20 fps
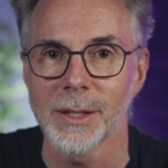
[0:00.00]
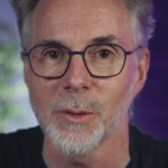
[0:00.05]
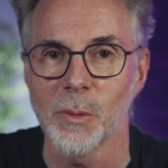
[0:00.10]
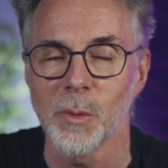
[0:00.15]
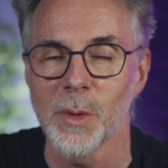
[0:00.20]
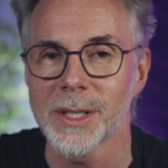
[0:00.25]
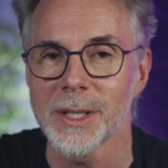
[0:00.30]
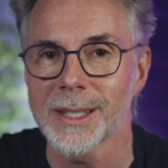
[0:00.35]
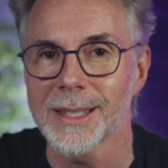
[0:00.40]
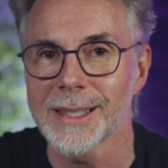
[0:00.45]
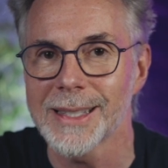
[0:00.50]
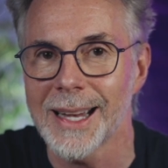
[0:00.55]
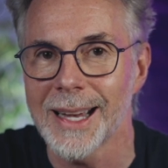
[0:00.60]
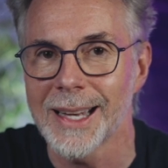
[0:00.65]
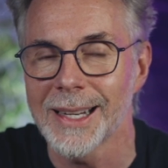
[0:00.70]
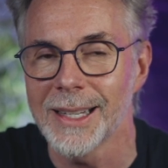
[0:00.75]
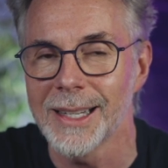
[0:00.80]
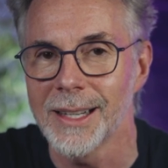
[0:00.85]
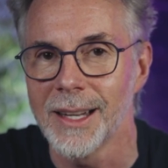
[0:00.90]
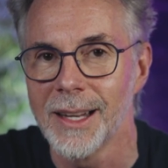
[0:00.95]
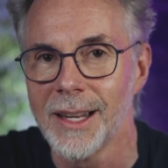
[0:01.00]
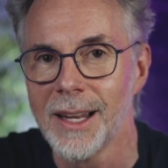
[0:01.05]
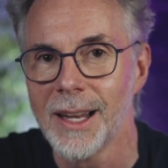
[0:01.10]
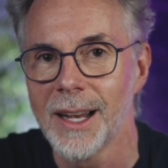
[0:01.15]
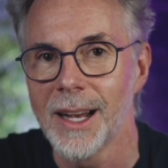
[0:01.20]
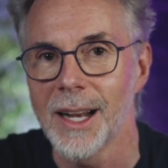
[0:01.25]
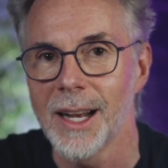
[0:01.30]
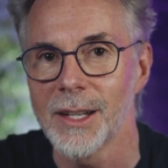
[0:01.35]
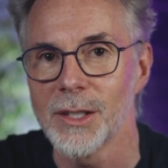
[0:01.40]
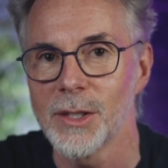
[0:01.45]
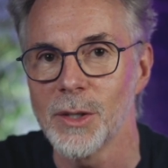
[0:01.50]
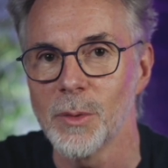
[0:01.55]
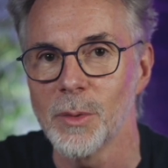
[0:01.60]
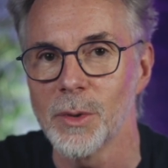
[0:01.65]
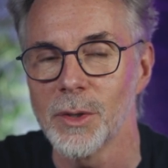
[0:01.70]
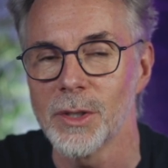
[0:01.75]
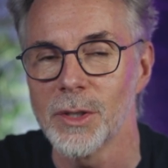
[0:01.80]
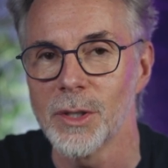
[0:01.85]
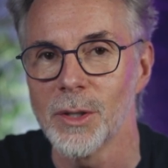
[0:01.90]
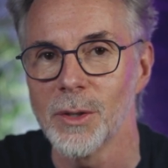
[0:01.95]
and whistles added, as you
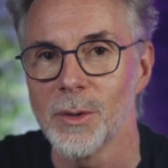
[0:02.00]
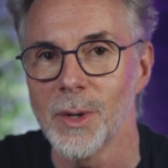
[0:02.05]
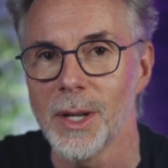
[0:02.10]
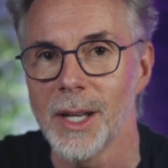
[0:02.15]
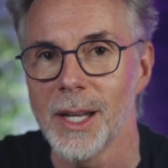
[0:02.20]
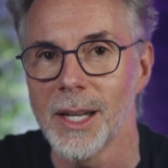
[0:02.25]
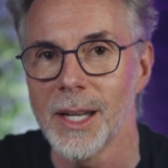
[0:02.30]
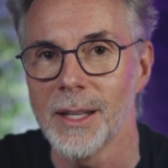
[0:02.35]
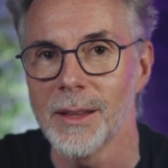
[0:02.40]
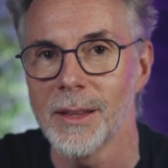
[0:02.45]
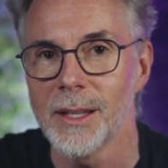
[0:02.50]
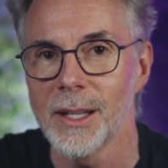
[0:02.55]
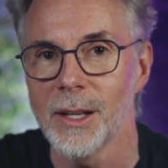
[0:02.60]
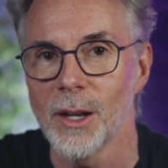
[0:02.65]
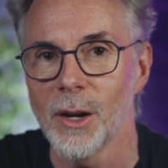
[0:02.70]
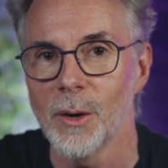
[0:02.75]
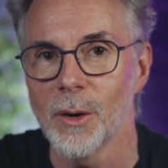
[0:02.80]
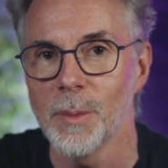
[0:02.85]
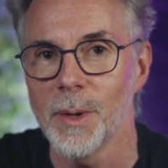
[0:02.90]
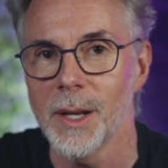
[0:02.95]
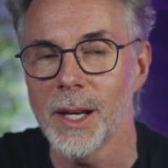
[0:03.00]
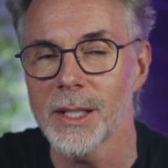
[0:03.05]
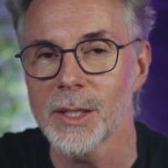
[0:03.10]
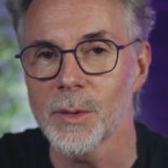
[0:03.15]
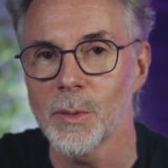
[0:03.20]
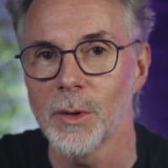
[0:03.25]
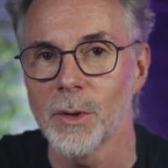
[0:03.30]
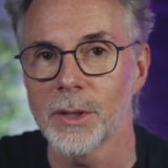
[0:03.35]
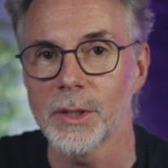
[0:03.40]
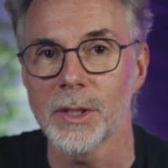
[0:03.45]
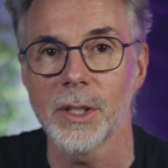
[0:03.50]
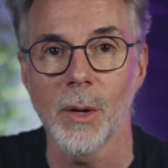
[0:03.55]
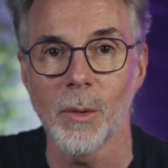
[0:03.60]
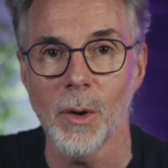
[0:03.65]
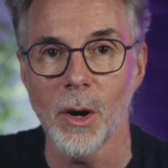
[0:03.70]
would do in the OBS world. Now,